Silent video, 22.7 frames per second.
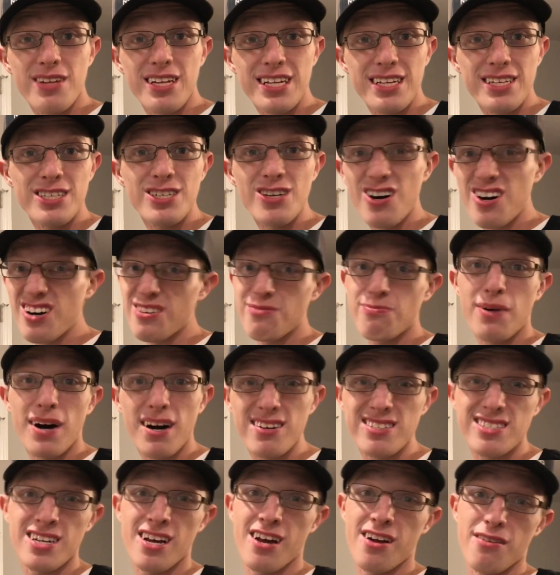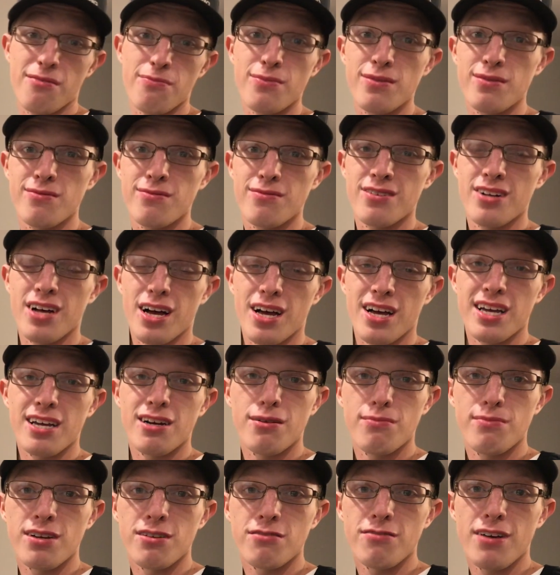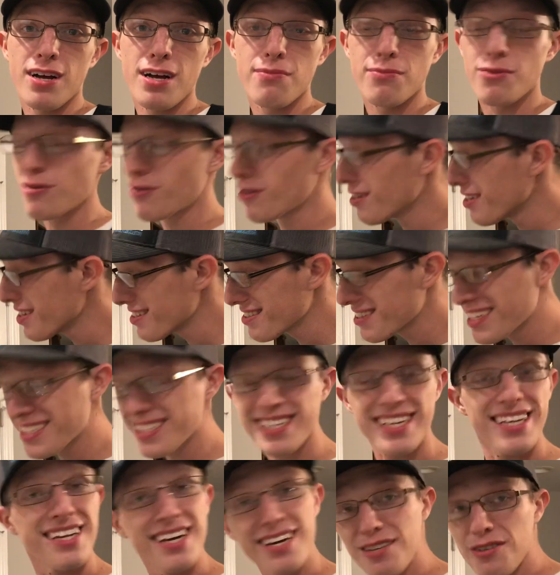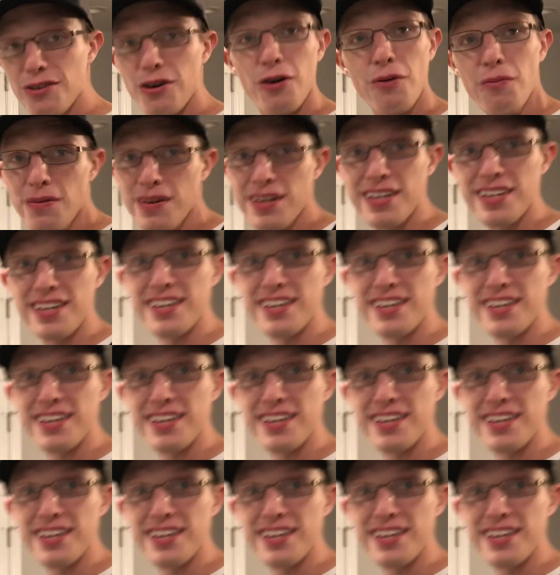y'all are probably tired of hearing me ramble. Let's get on to opening